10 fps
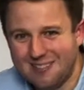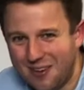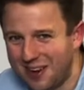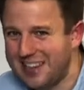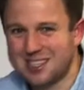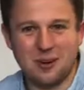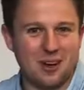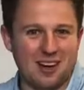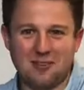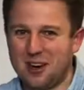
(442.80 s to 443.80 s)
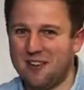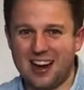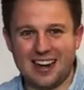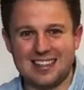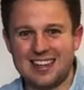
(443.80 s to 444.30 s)
I'm only joking. If you're
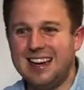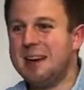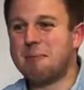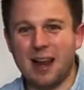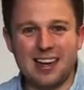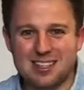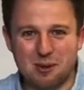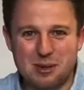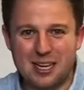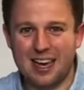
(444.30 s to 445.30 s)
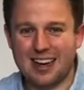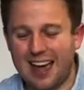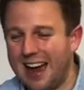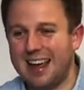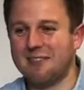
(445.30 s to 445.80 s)
English, please don't take
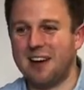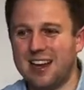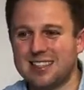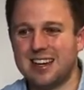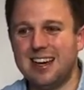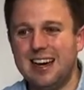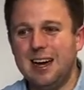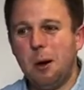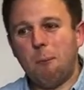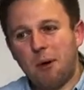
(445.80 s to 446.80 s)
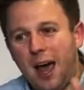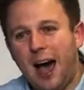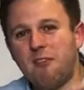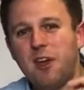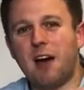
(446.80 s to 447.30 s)
any offence. But
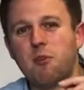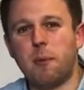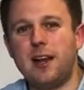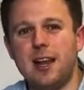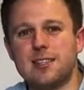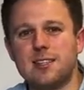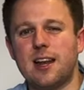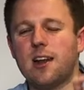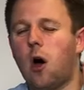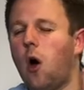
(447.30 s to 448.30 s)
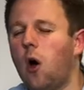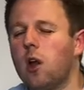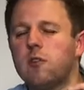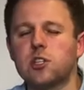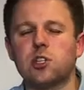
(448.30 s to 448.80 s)
have you ever been listening and all
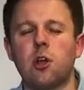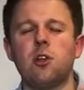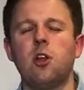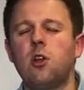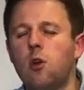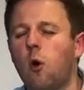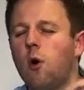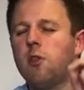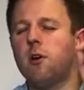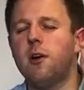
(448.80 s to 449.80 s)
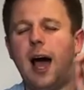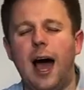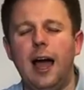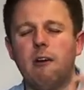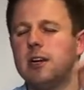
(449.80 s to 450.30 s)
of a sudden a Northern
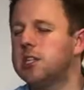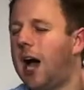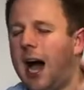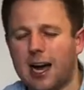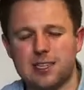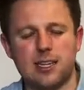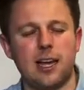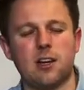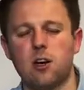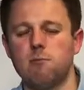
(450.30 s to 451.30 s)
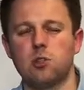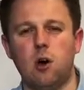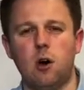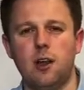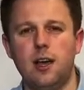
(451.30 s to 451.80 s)
Irish accent comes
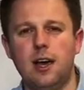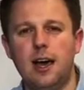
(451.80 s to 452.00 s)
on?